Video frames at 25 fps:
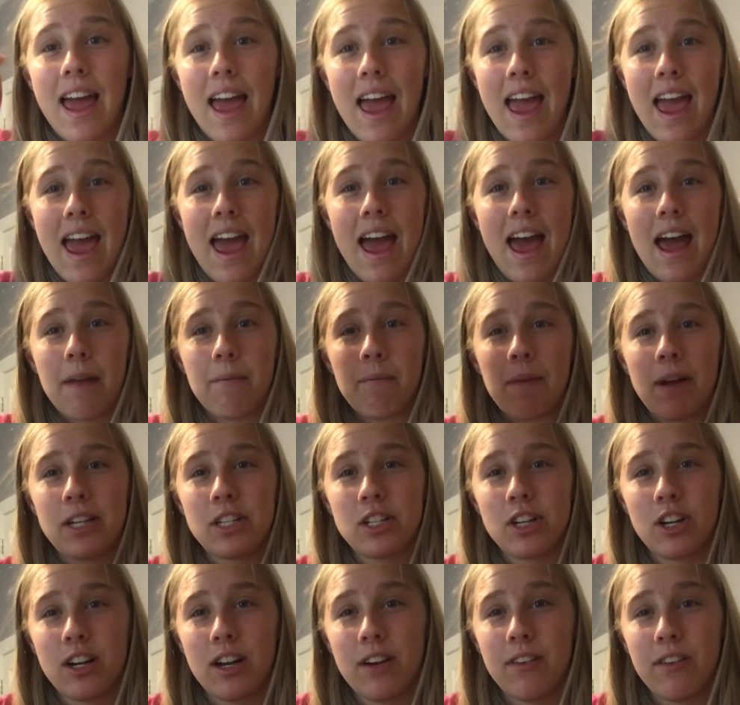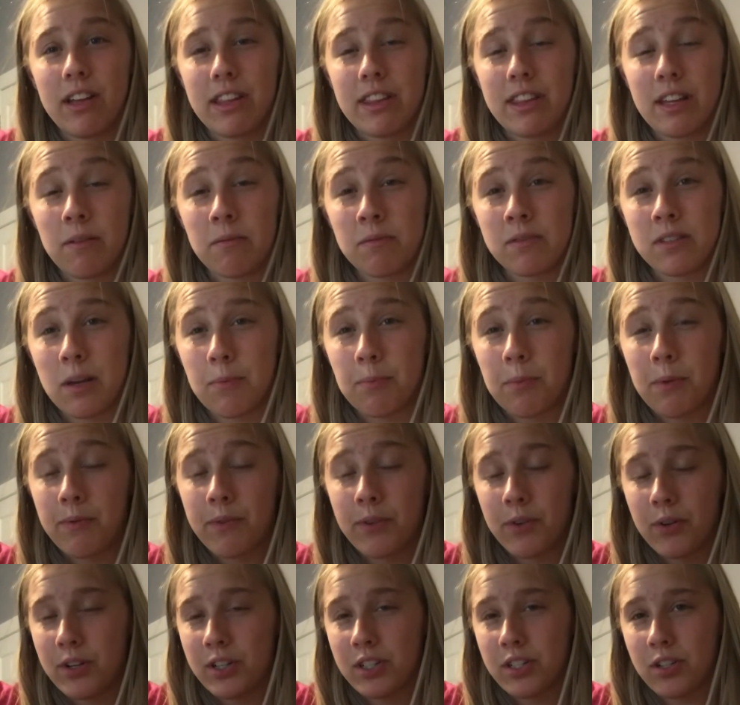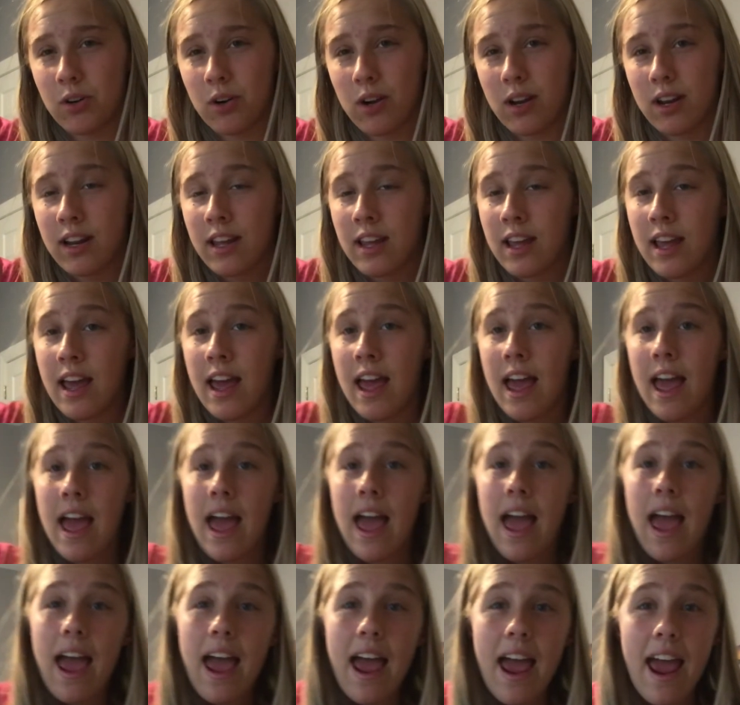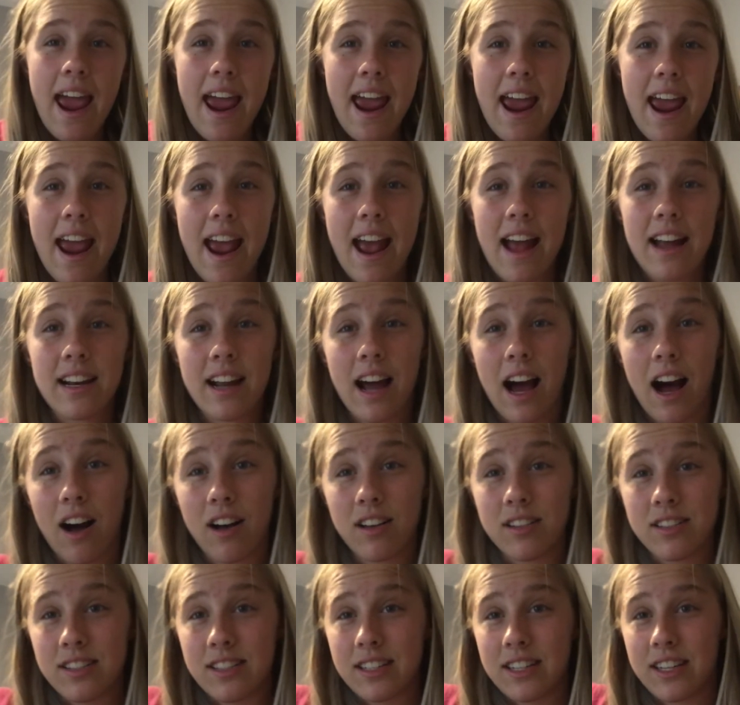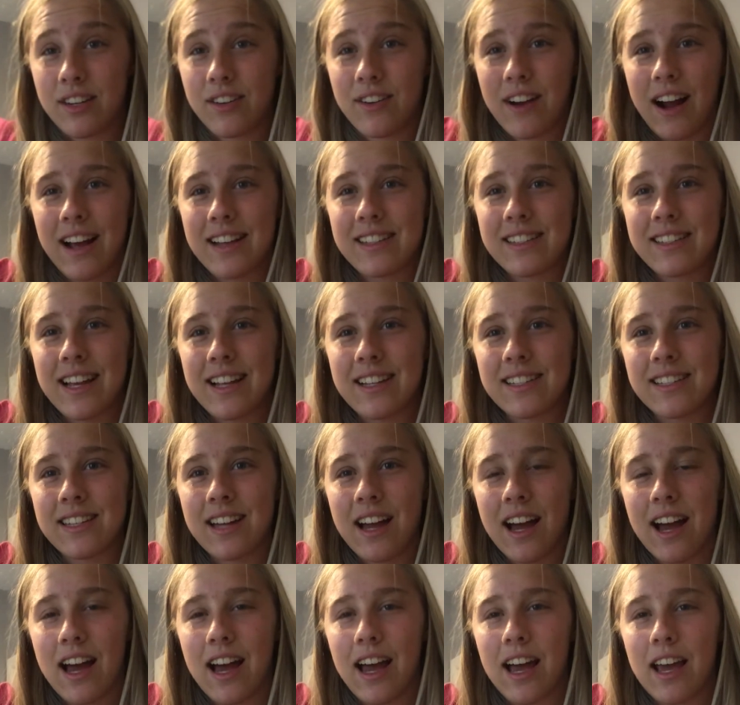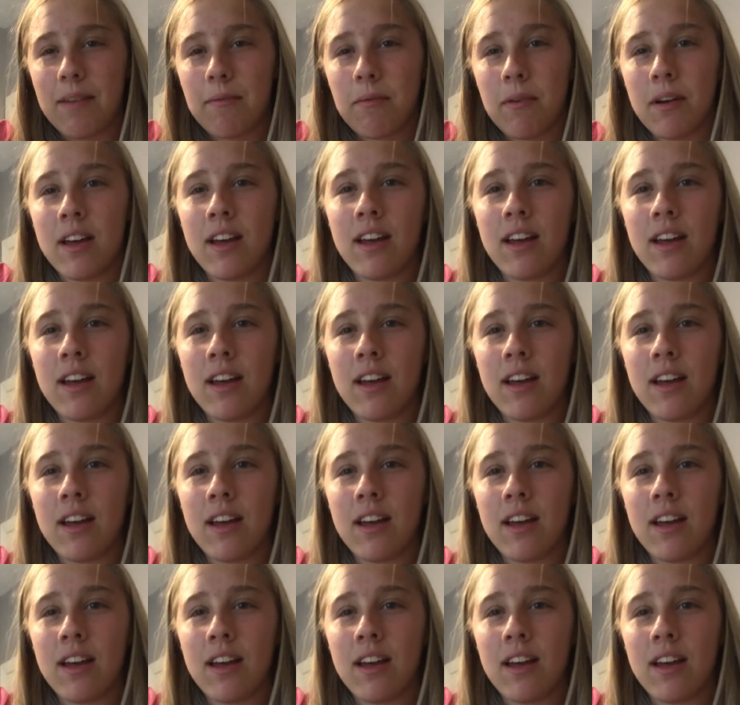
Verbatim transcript: And make sure to give it a thumbs up if you enjoyed. And I'll see you guys next time.